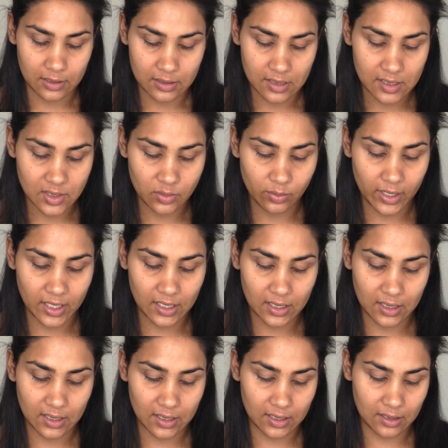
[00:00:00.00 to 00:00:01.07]
This
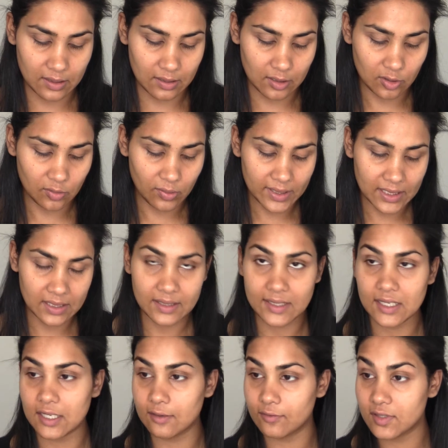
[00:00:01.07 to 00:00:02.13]
way it quickly
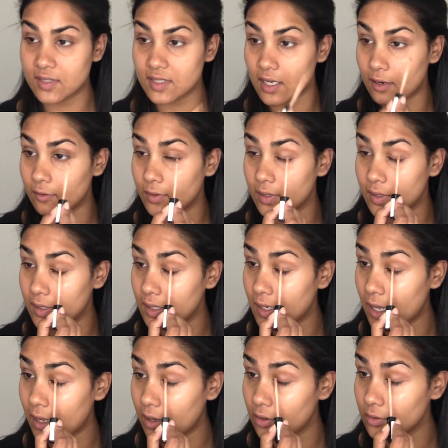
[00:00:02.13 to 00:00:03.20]
evens everything
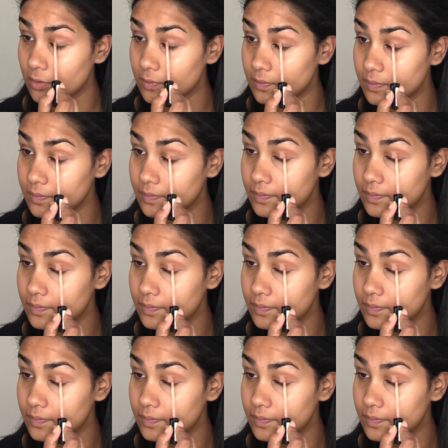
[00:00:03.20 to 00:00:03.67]
out.